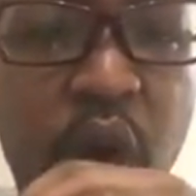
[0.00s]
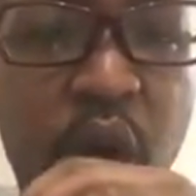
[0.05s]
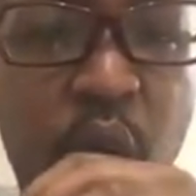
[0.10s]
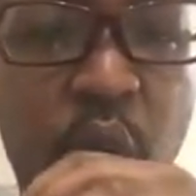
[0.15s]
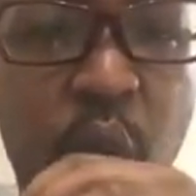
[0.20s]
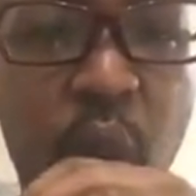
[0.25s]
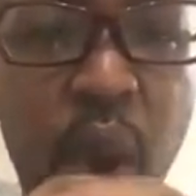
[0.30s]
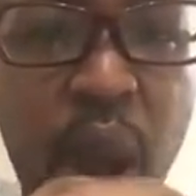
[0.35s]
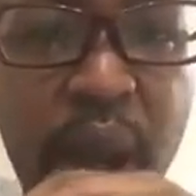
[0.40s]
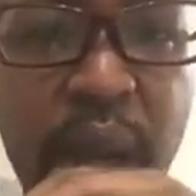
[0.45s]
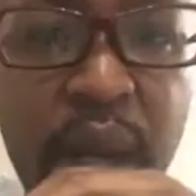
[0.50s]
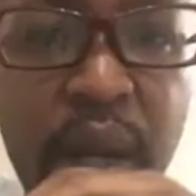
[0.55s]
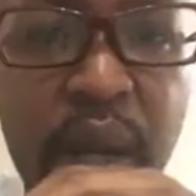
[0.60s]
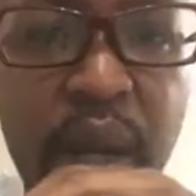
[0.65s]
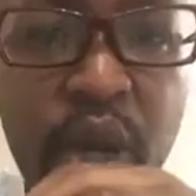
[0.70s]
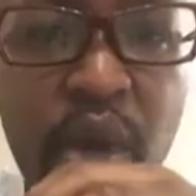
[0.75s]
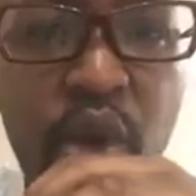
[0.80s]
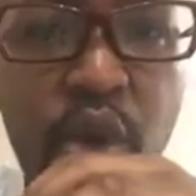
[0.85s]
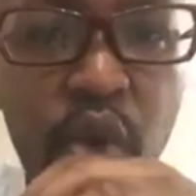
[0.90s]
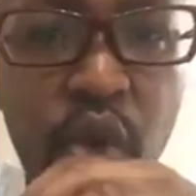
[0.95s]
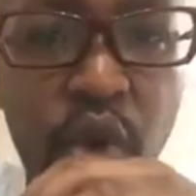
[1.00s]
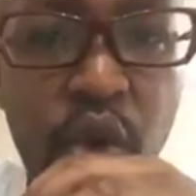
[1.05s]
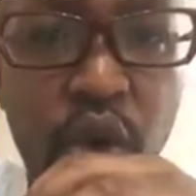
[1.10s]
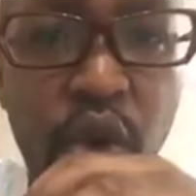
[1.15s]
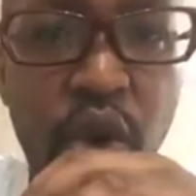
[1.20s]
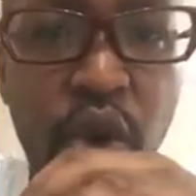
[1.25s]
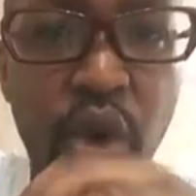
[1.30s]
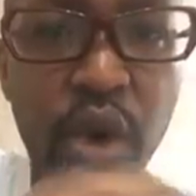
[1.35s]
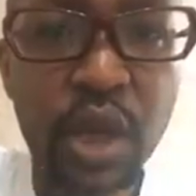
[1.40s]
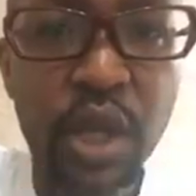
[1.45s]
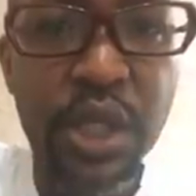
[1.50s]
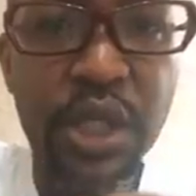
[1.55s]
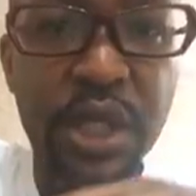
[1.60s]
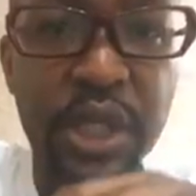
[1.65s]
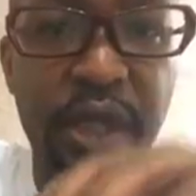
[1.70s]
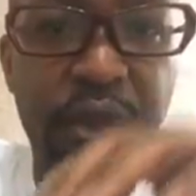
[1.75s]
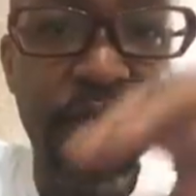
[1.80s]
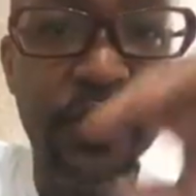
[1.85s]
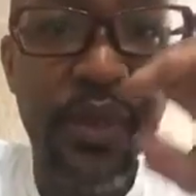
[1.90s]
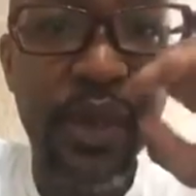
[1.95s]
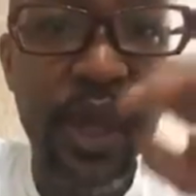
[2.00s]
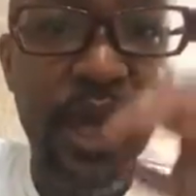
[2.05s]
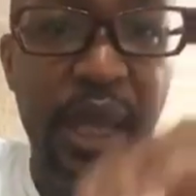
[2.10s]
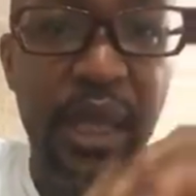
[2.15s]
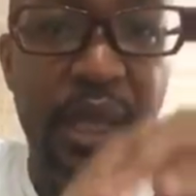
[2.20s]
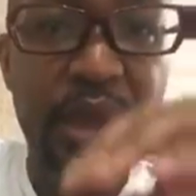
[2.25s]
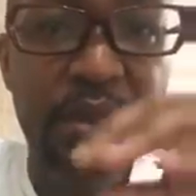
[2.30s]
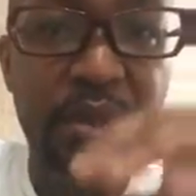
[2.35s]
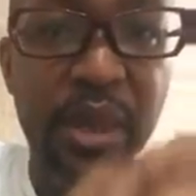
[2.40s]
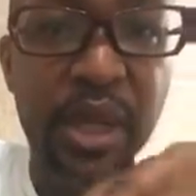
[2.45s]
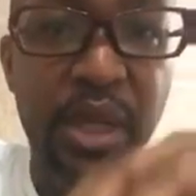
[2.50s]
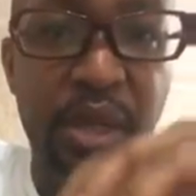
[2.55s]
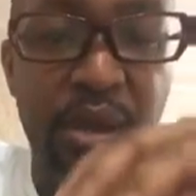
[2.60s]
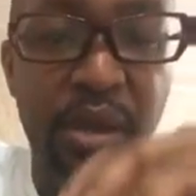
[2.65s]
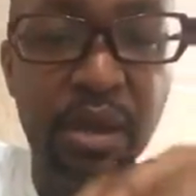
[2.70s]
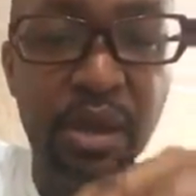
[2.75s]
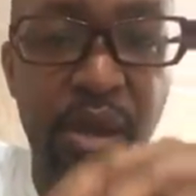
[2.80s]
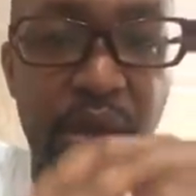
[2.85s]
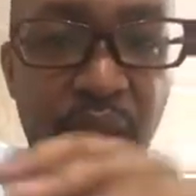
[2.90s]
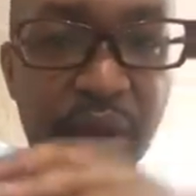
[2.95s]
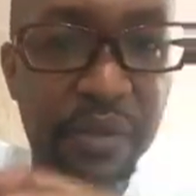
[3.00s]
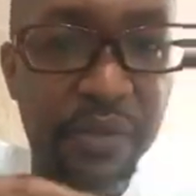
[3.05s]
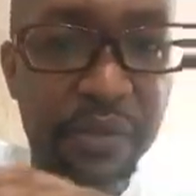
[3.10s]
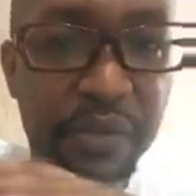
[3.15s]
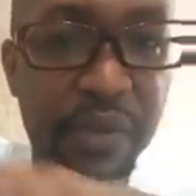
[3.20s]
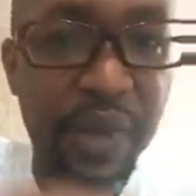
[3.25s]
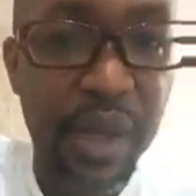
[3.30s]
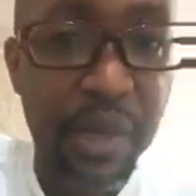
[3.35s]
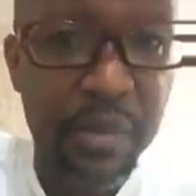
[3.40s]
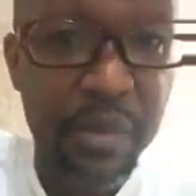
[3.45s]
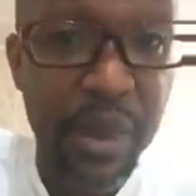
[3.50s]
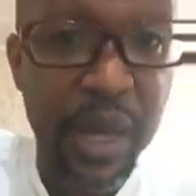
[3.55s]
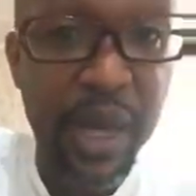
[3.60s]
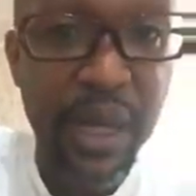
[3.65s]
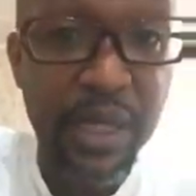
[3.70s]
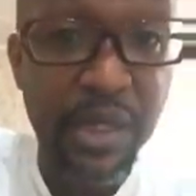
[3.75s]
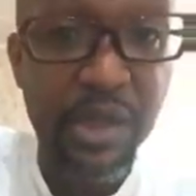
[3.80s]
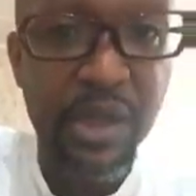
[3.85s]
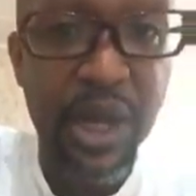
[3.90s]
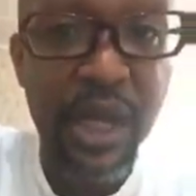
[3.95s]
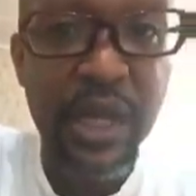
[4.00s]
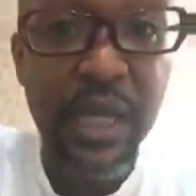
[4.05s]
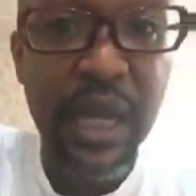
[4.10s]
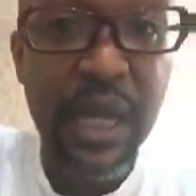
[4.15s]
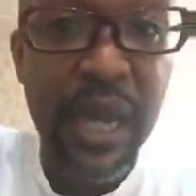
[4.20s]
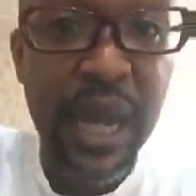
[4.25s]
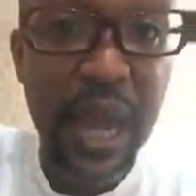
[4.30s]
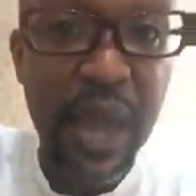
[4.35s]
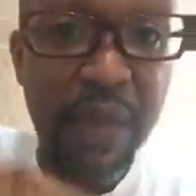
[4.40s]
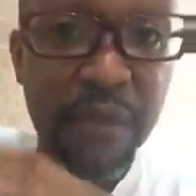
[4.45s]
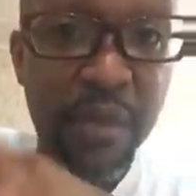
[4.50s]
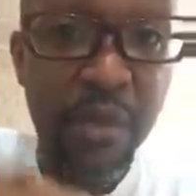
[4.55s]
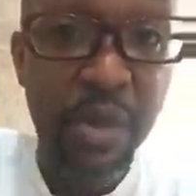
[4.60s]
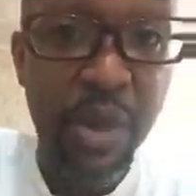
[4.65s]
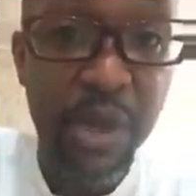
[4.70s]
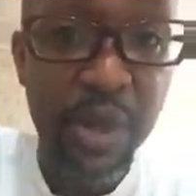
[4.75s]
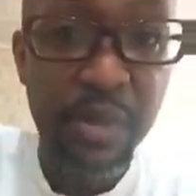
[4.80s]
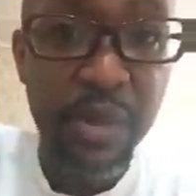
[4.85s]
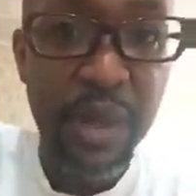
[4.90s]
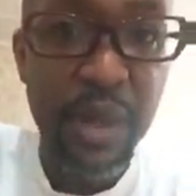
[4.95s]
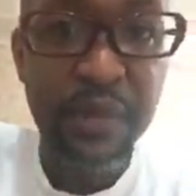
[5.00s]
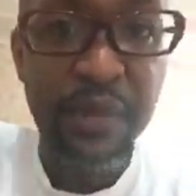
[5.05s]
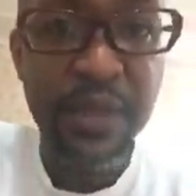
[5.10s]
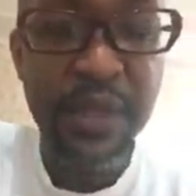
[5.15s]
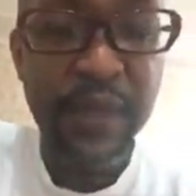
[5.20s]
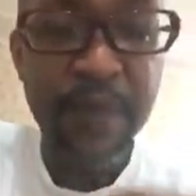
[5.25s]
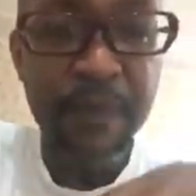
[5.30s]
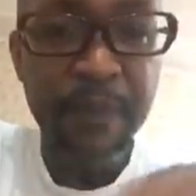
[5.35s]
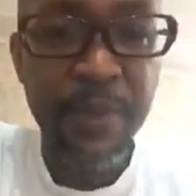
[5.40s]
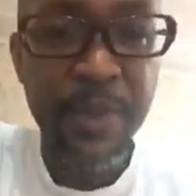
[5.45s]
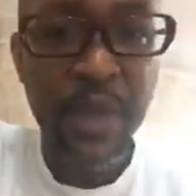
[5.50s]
one rural lodge in the middle of a place, right? And everybody benefits.